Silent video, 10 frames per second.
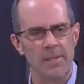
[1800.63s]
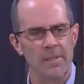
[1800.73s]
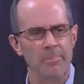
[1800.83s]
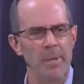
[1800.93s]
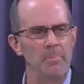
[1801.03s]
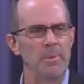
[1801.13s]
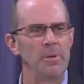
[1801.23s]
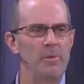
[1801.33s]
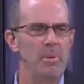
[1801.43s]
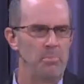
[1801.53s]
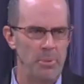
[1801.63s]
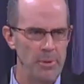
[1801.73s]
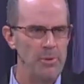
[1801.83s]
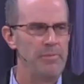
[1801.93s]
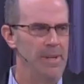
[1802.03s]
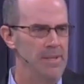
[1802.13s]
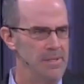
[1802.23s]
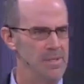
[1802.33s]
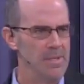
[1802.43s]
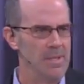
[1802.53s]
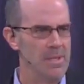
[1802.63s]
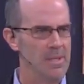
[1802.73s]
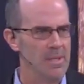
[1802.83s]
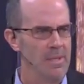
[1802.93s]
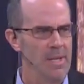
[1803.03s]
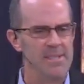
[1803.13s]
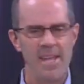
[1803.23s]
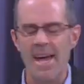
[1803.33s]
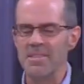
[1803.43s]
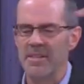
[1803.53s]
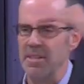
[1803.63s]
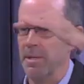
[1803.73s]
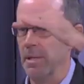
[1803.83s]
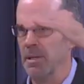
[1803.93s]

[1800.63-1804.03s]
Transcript: people who have been proven and tested,